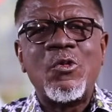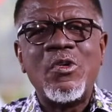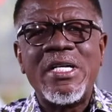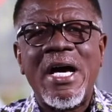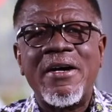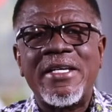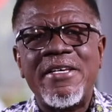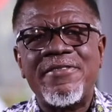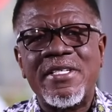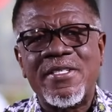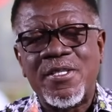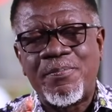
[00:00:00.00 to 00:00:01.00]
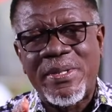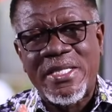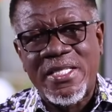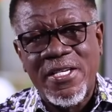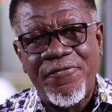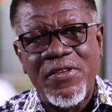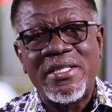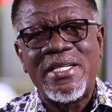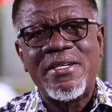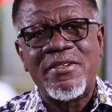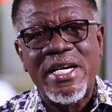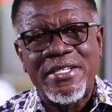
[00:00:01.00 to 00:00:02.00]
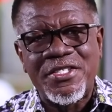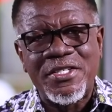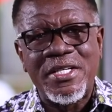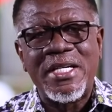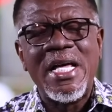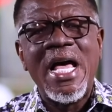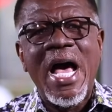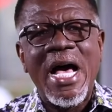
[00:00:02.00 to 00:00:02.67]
who now gives us specific direction